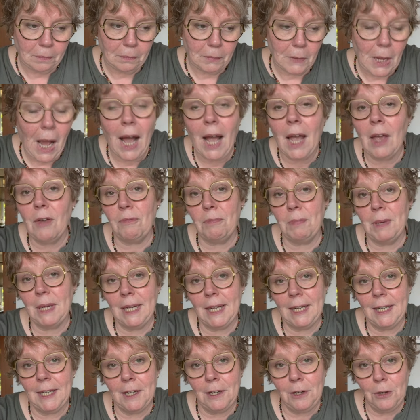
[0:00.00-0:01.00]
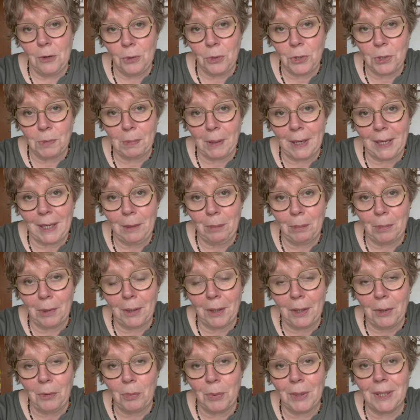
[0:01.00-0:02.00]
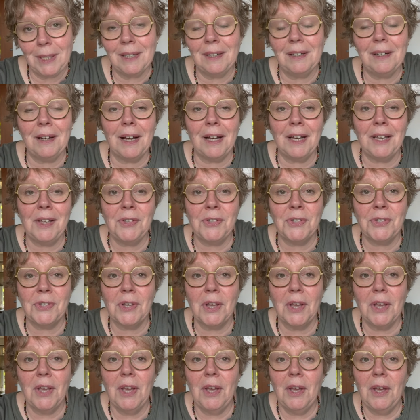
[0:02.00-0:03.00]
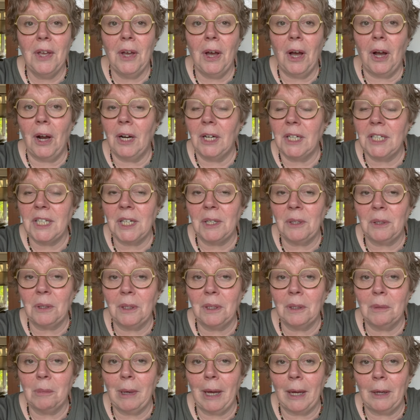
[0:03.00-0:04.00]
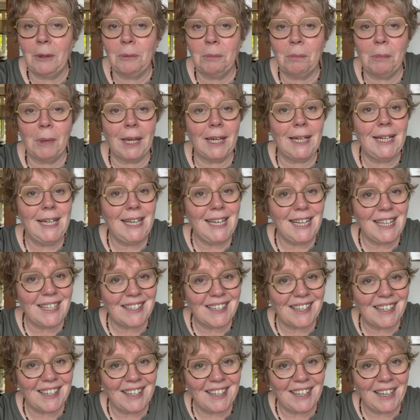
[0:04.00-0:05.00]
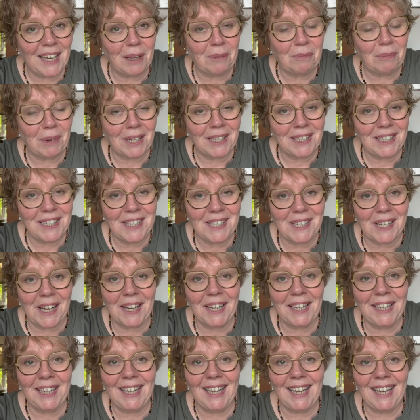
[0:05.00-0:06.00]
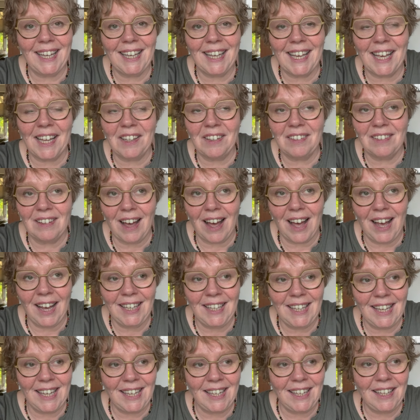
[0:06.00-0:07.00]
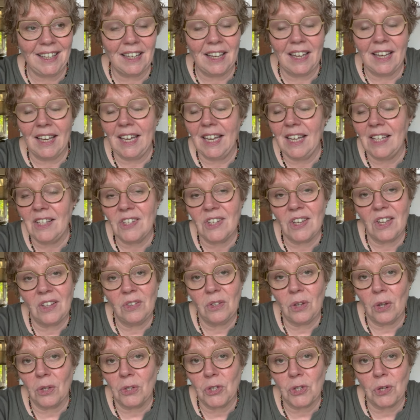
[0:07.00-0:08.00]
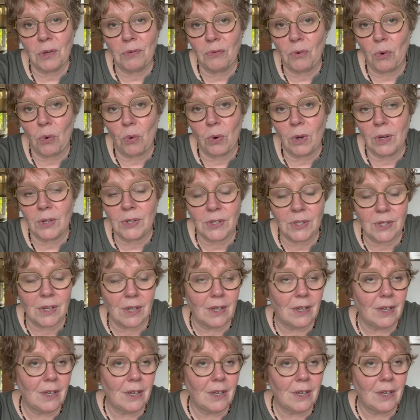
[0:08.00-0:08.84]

I've been in the newspaper with a nice article about my knitting and my designing and dyeing. It's in Dutch, of course.